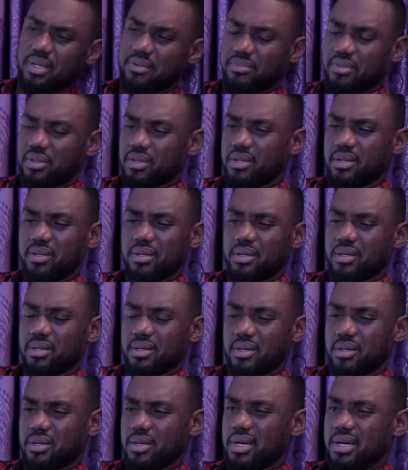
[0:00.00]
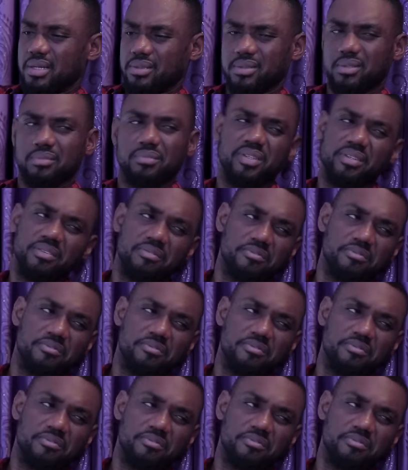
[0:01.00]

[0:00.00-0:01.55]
I think he had some